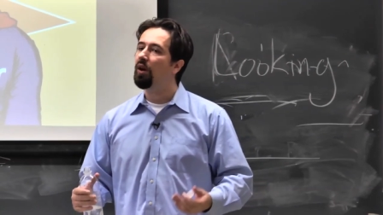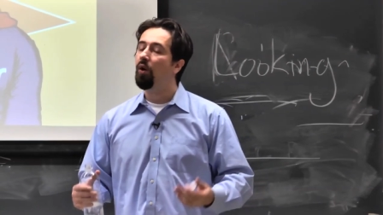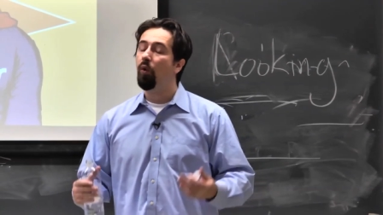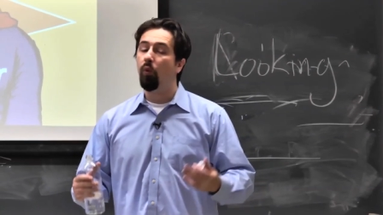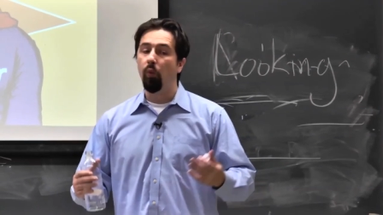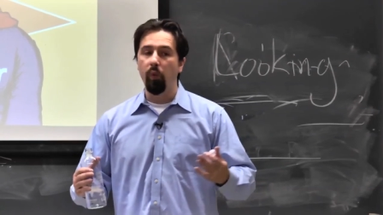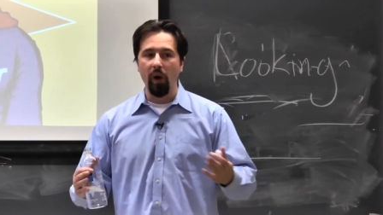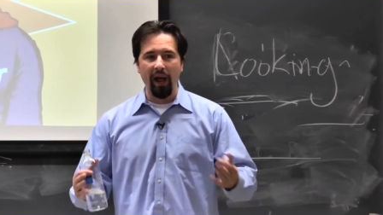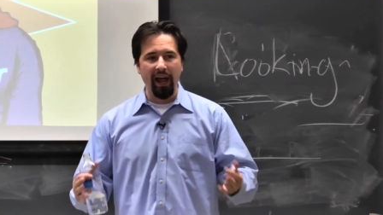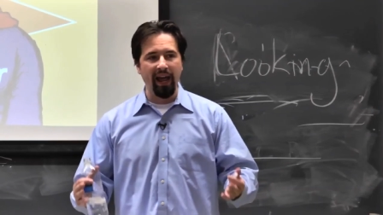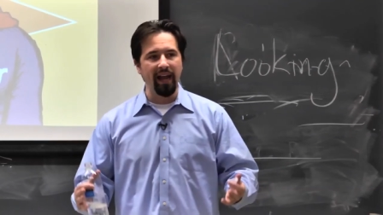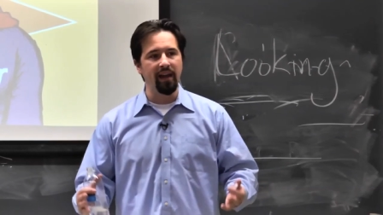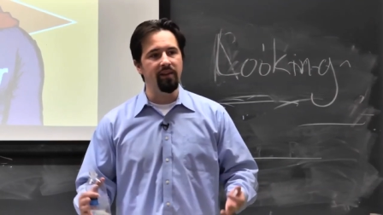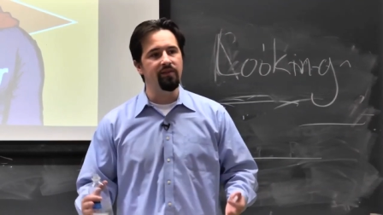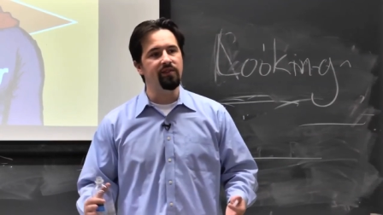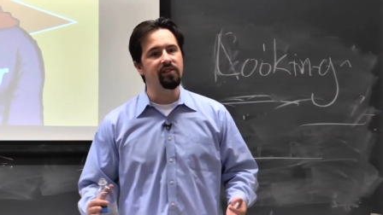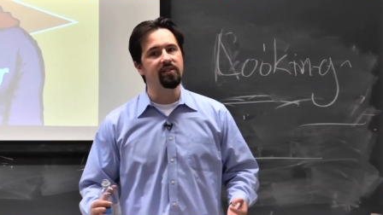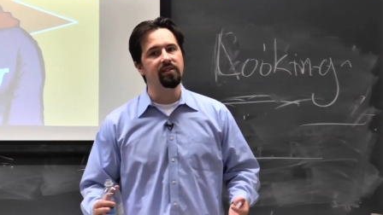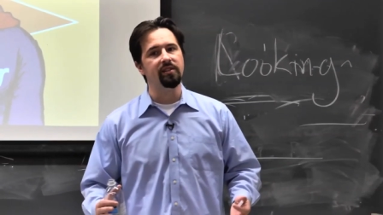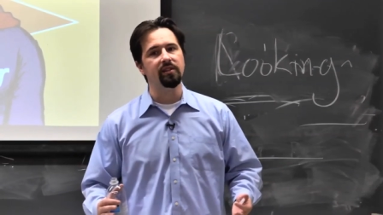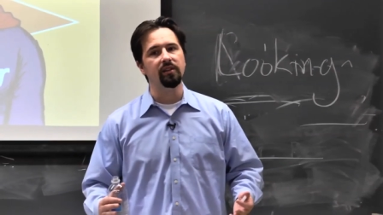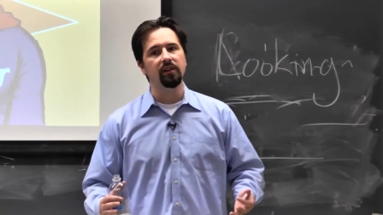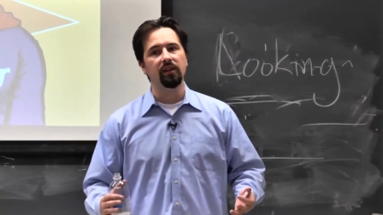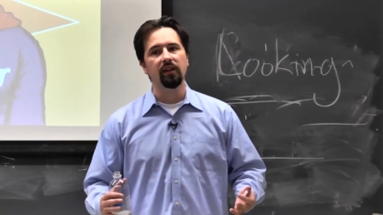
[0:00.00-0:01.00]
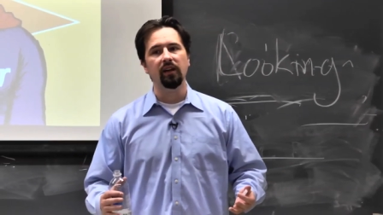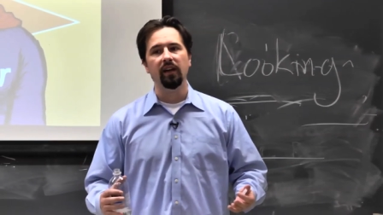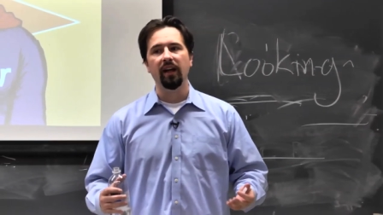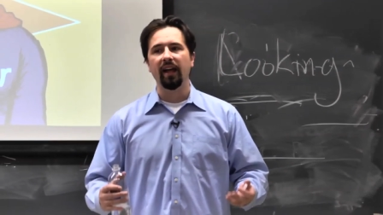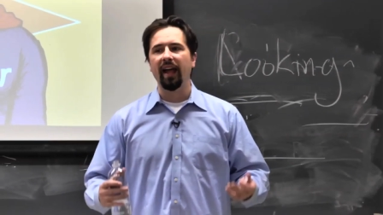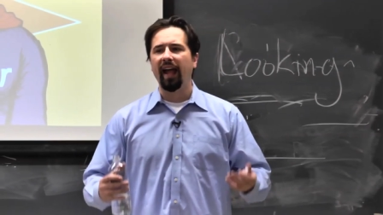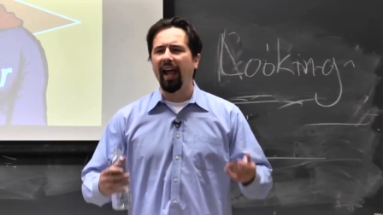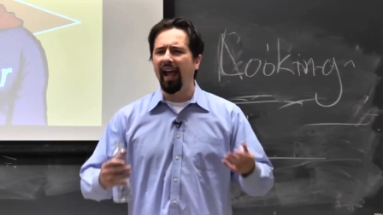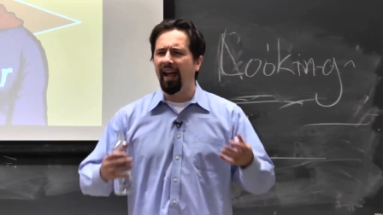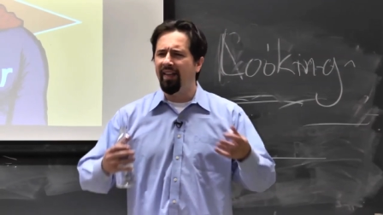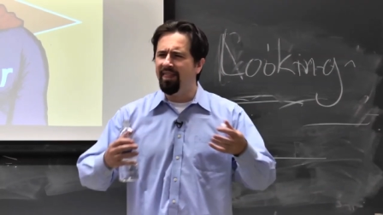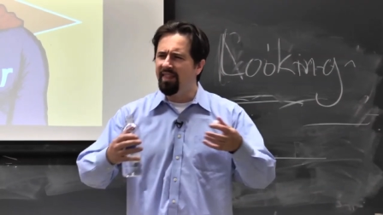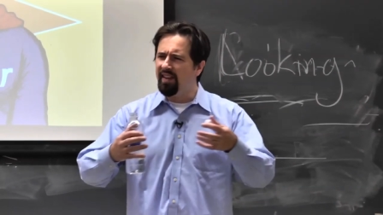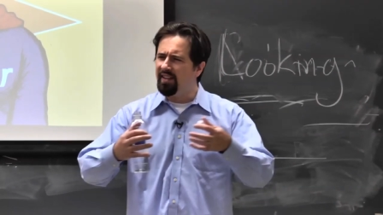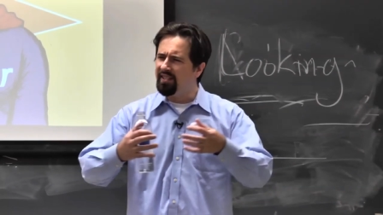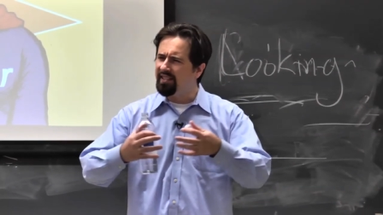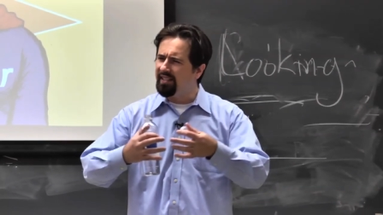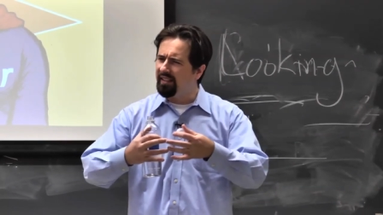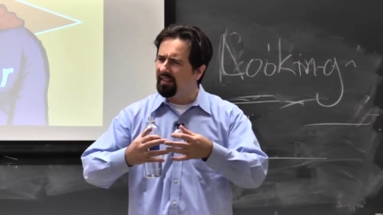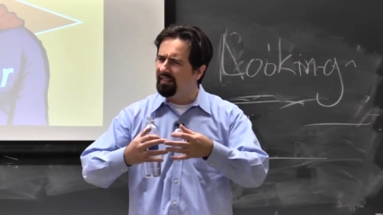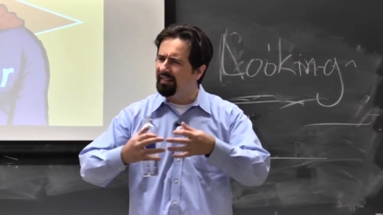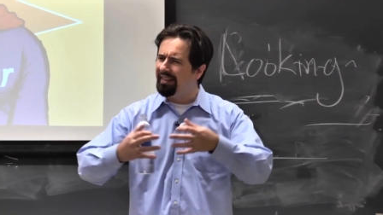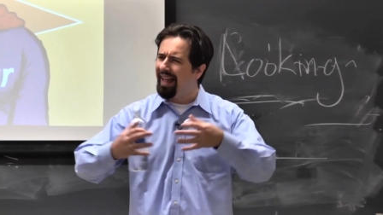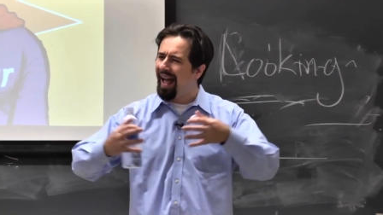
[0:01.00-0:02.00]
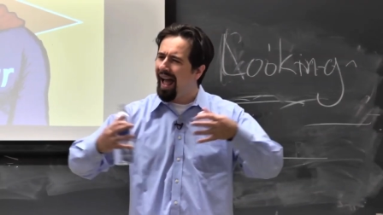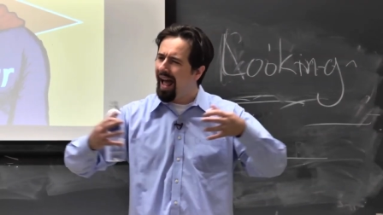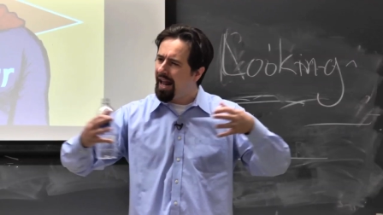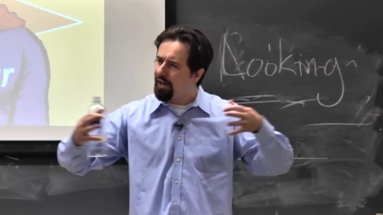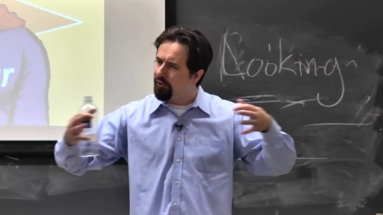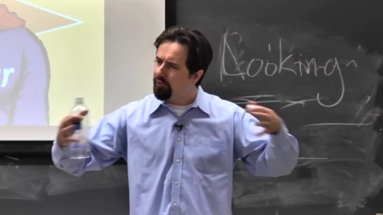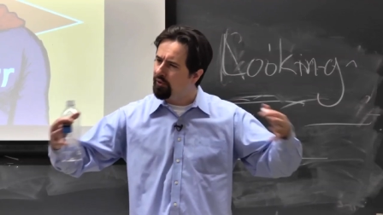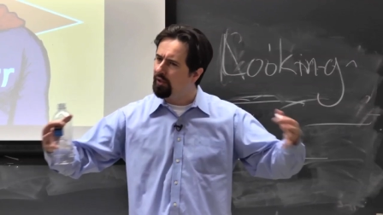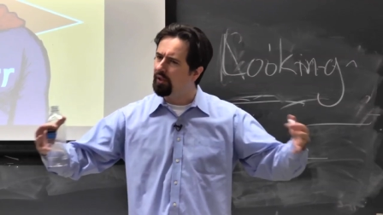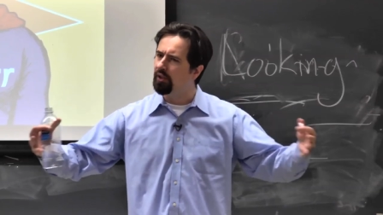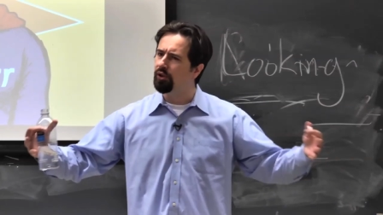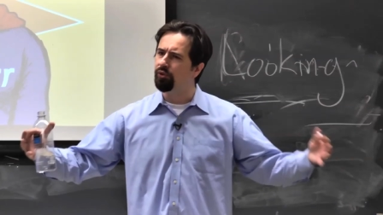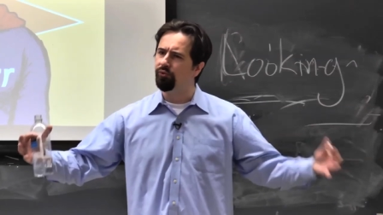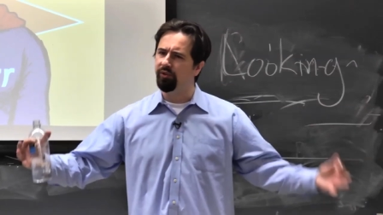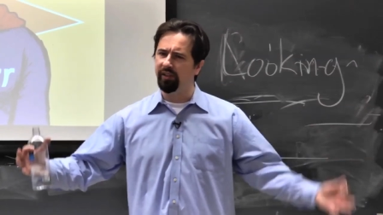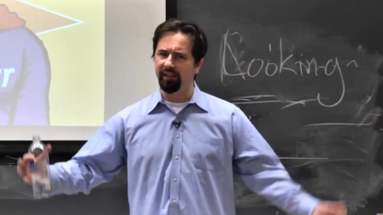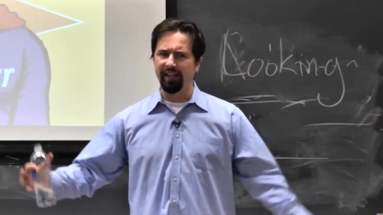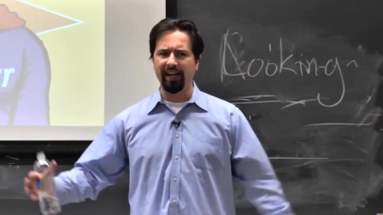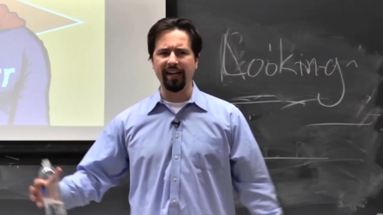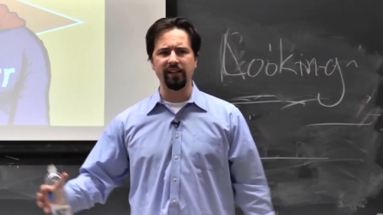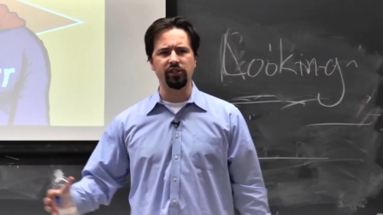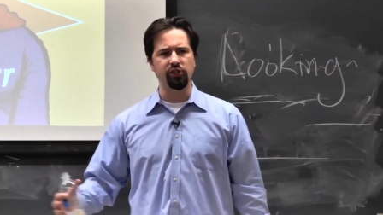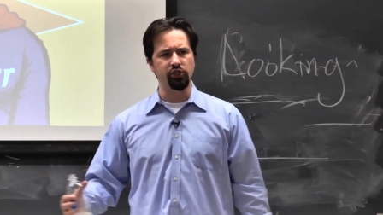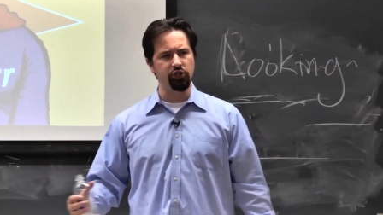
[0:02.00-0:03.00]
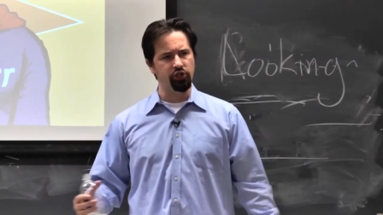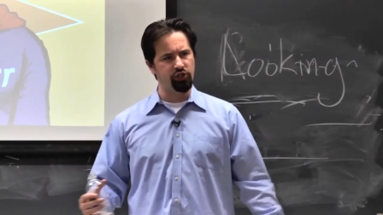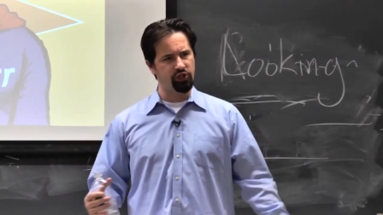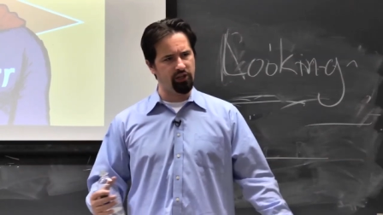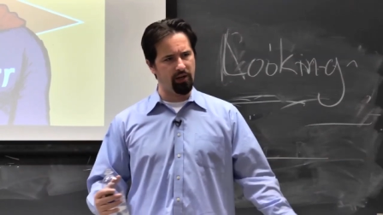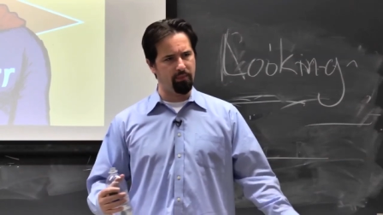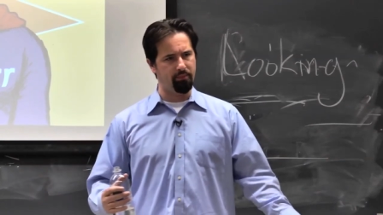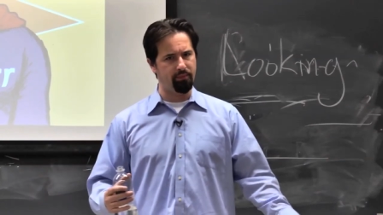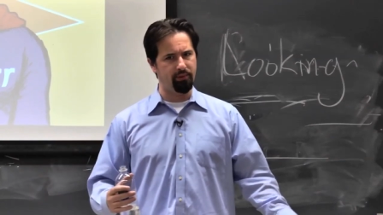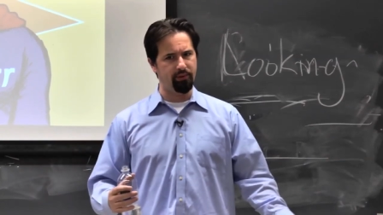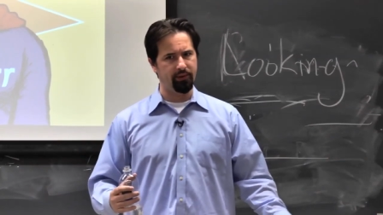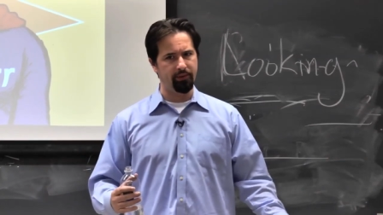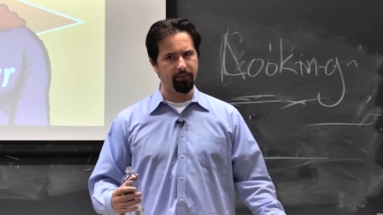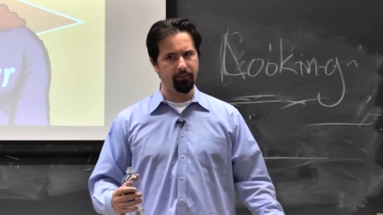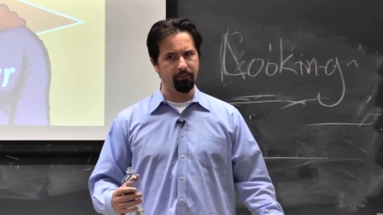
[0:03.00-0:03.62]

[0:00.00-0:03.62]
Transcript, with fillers: waves, and this lateral relationship,